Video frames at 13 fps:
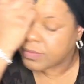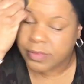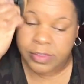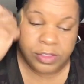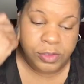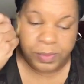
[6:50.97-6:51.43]

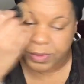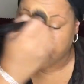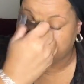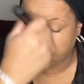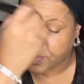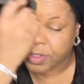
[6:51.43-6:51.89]
super
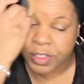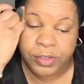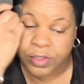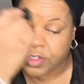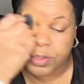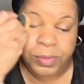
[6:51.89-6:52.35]
duper
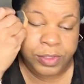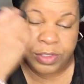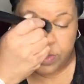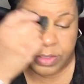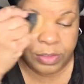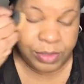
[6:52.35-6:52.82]

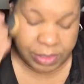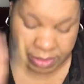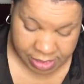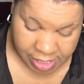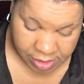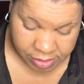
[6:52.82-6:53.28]
YouTubers who can
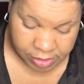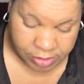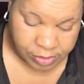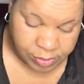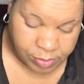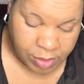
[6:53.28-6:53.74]
tell
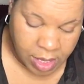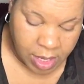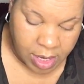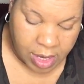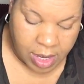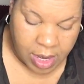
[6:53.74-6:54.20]
you
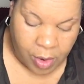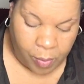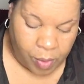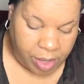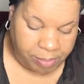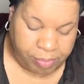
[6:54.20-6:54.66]

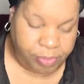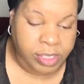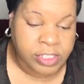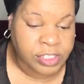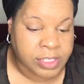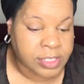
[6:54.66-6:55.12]
what
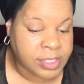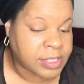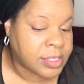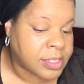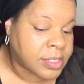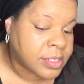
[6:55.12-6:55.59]
brush this
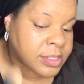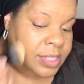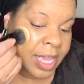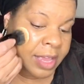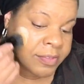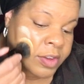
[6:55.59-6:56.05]
is.
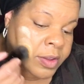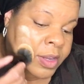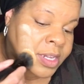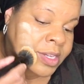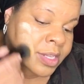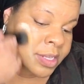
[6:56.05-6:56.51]
I have no
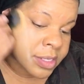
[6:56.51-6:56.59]
idea.